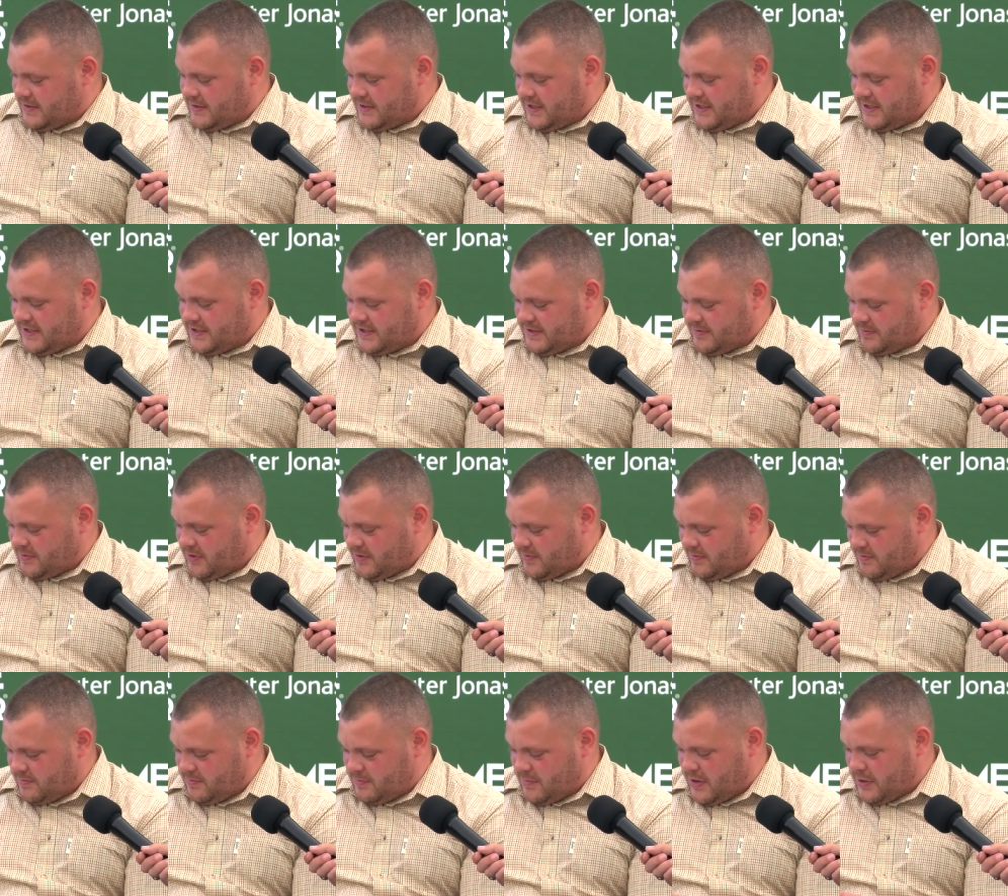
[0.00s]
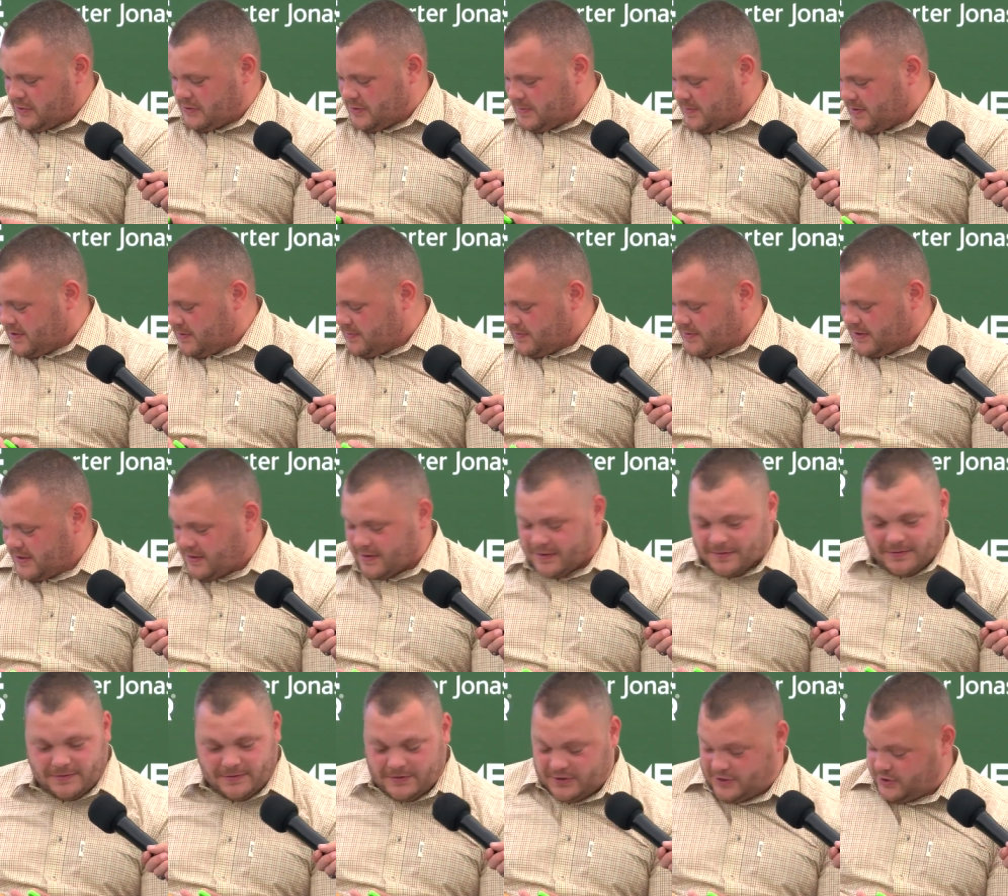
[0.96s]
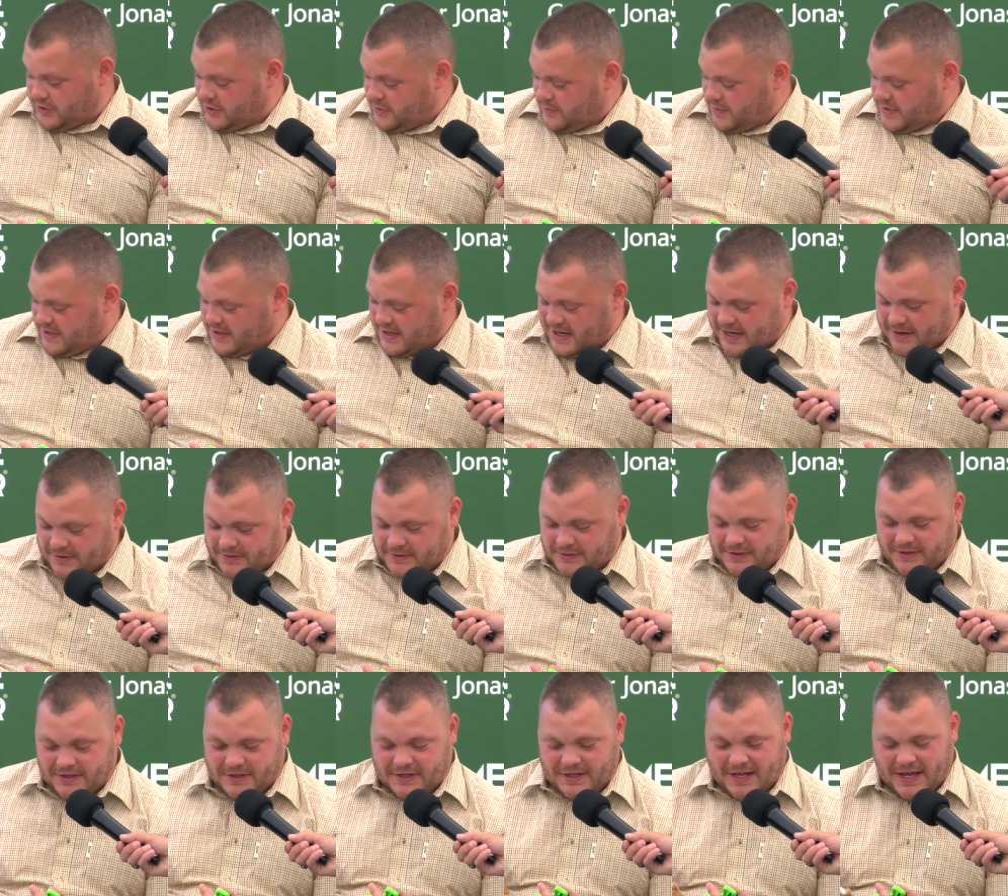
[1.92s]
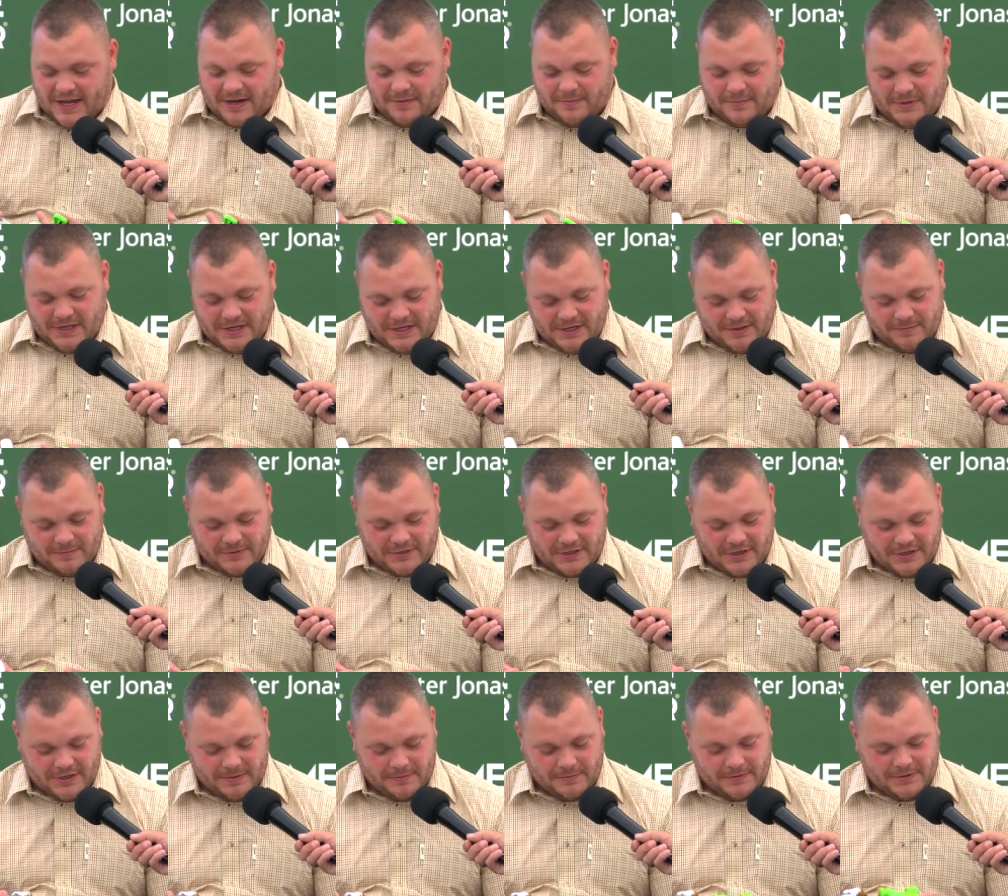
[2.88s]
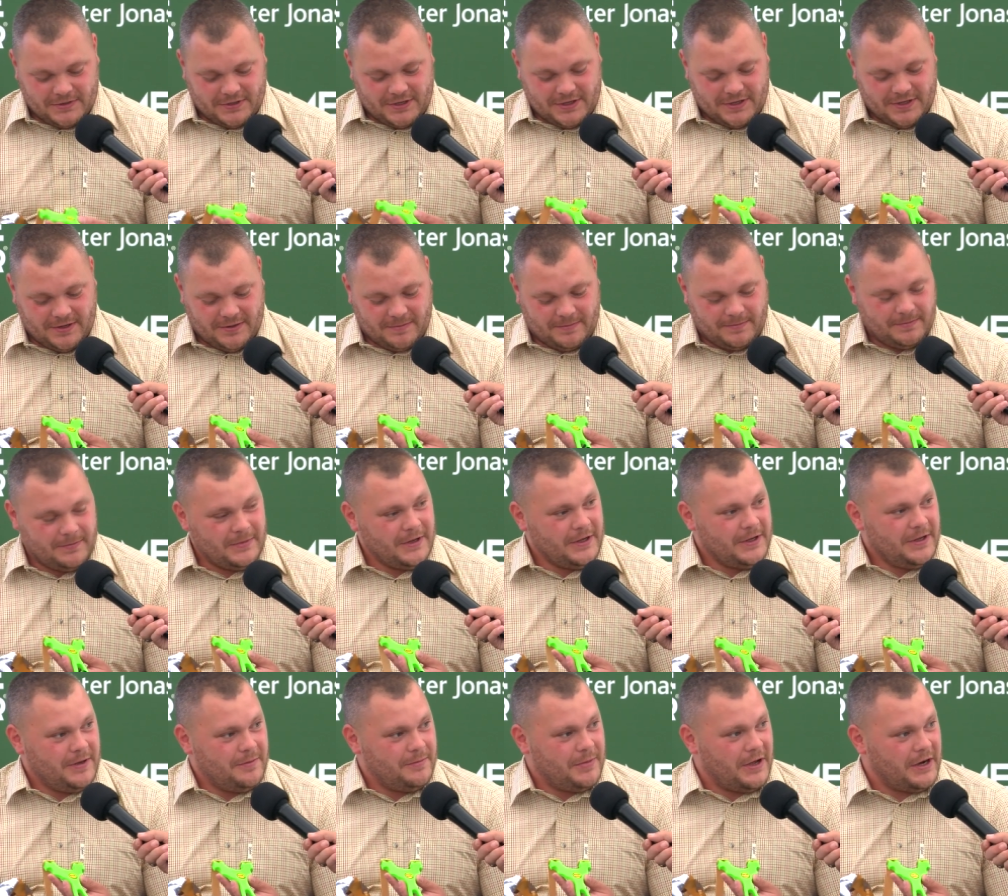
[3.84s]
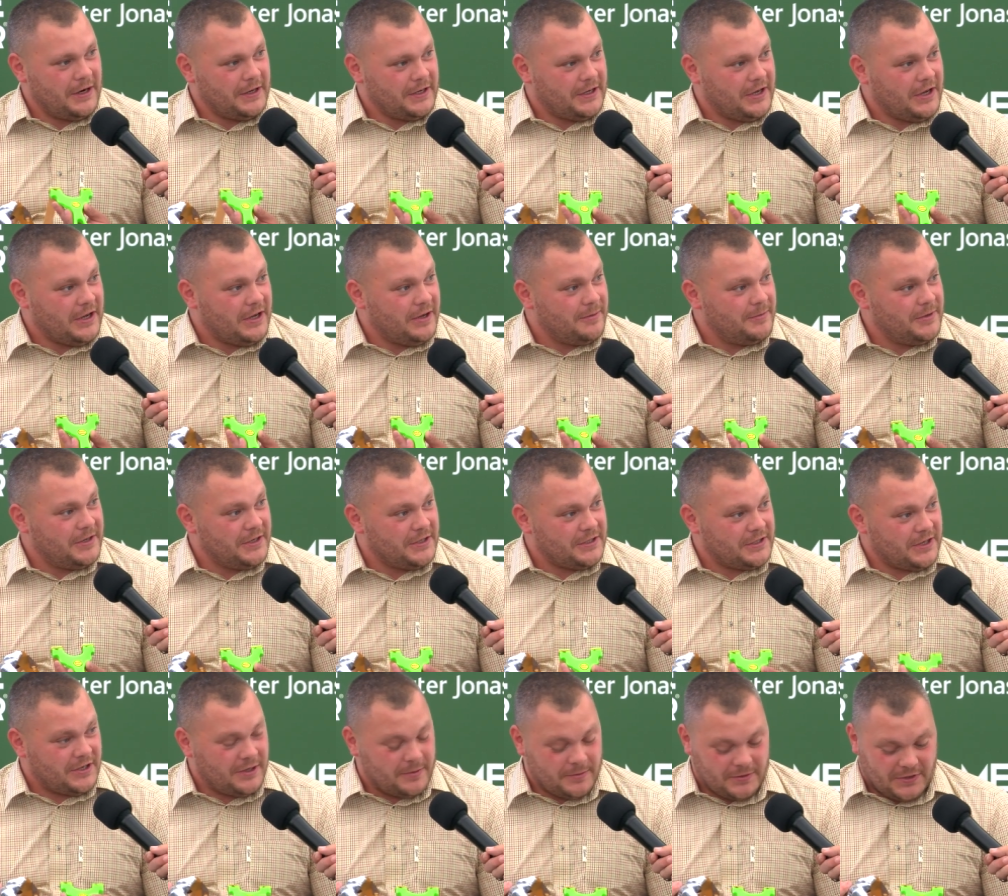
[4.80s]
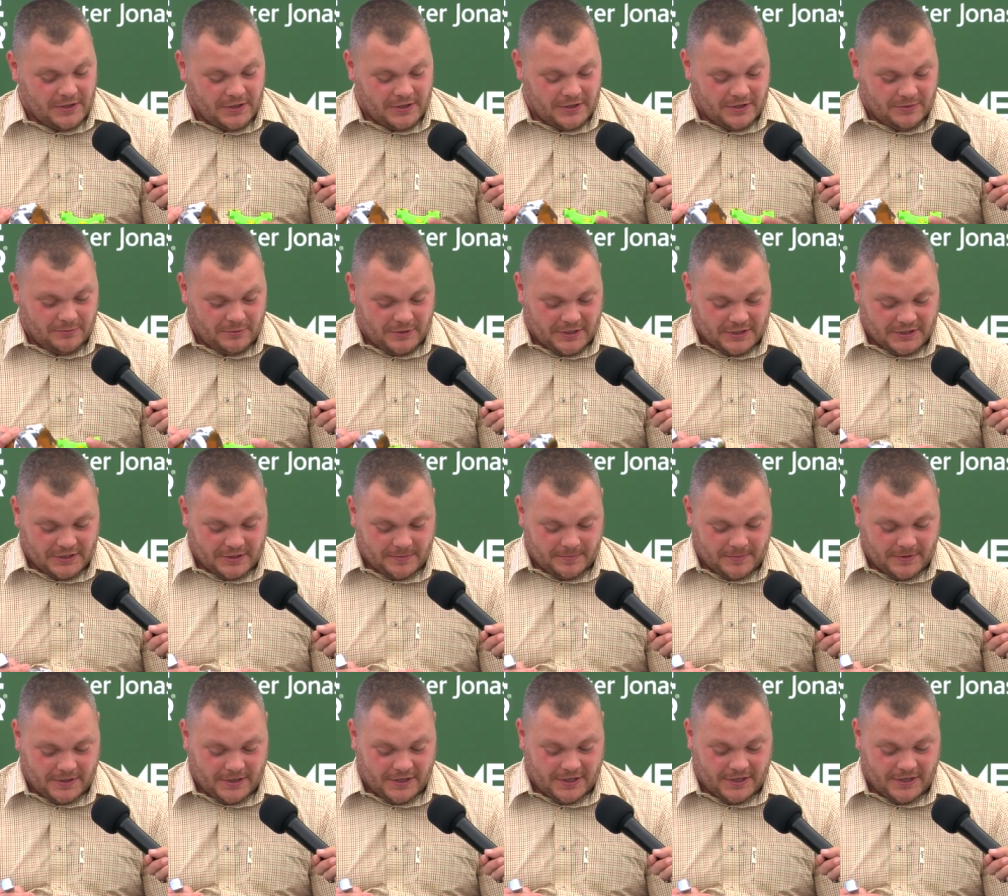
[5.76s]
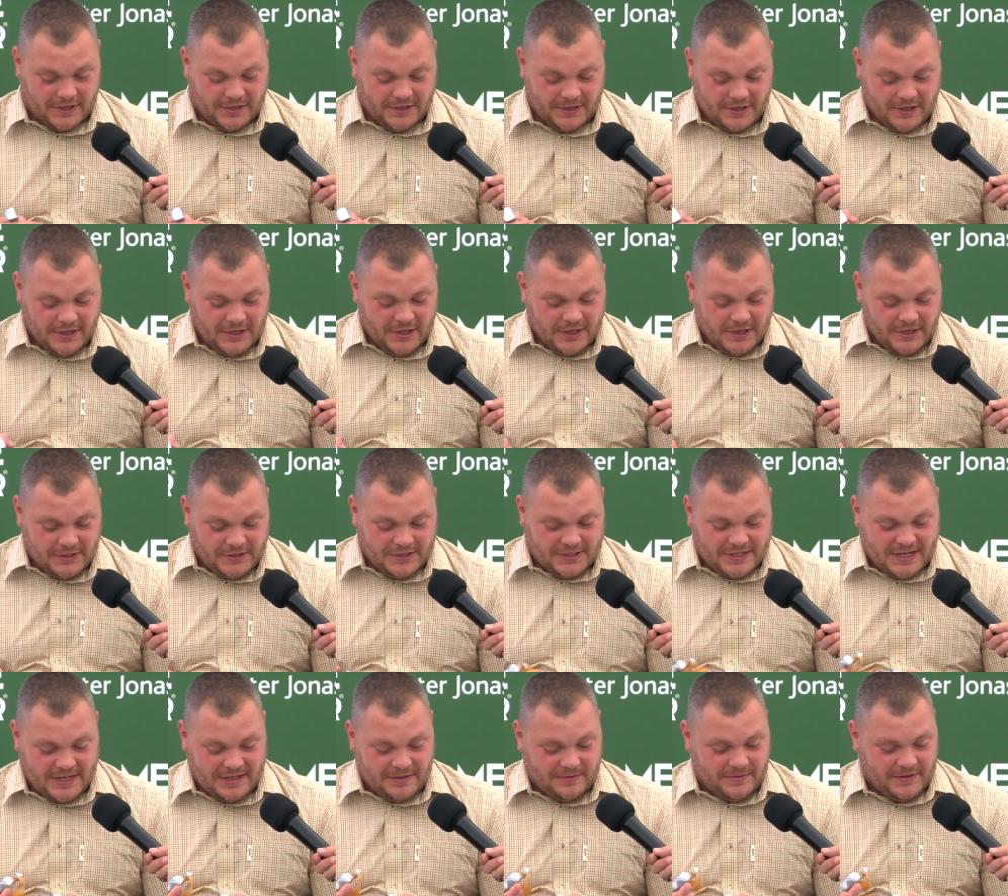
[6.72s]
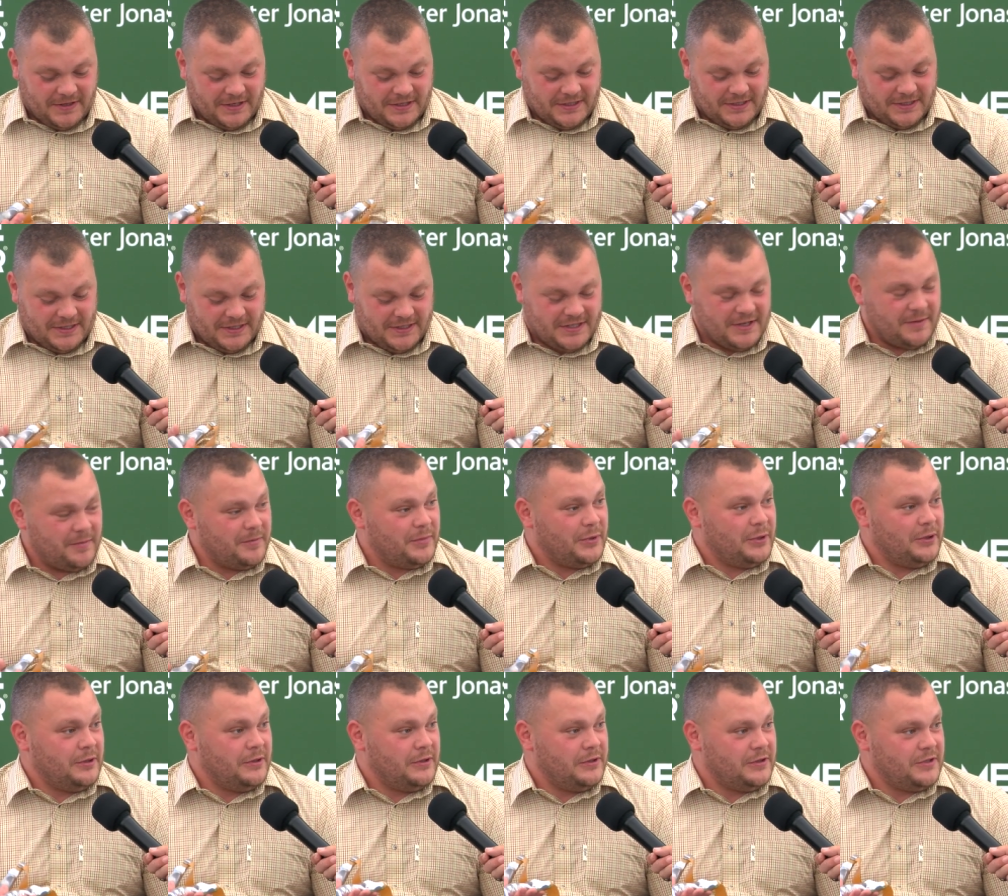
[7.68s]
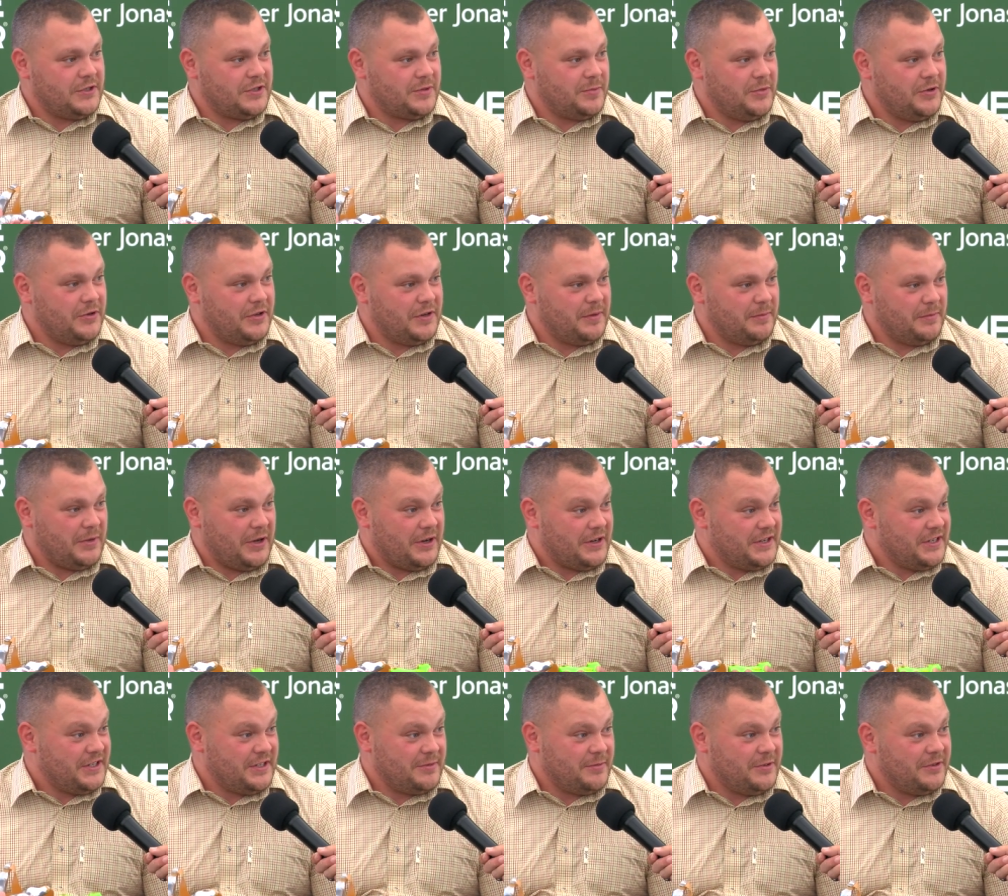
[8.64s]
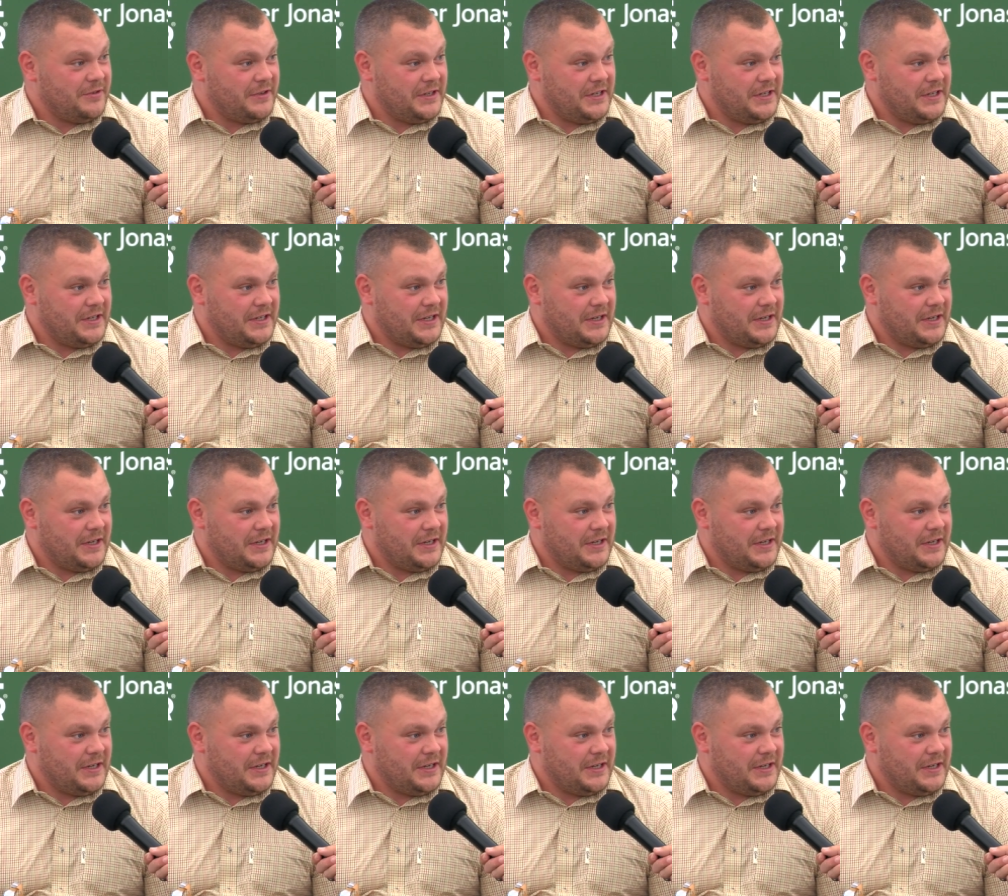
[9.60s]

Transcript: These are what most people are shooting now. The aluminium types, the polycarbonate types like the Wasp. Uh, just anything simple, small, and pocketable, really.